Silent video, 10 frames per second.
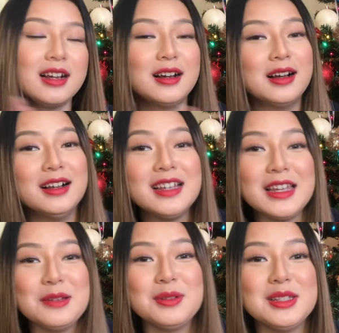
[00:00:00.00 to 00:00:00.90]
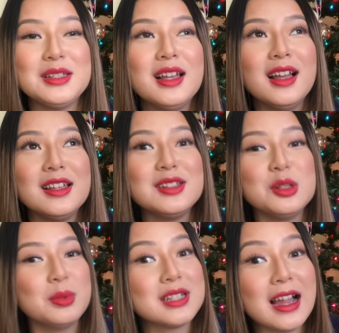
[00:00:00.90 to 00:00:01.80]
Uh, it was
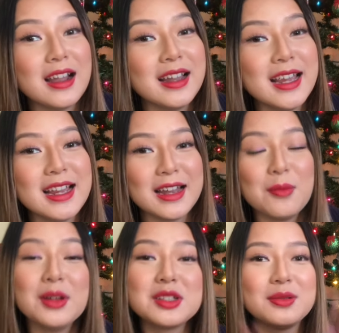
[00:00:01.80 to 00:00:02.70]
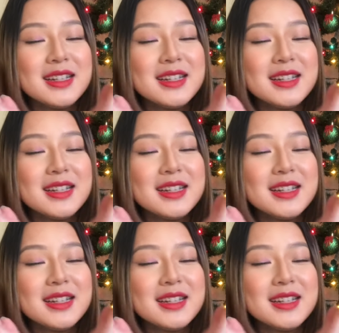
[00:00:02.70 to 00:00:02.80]
super tiring and I'm also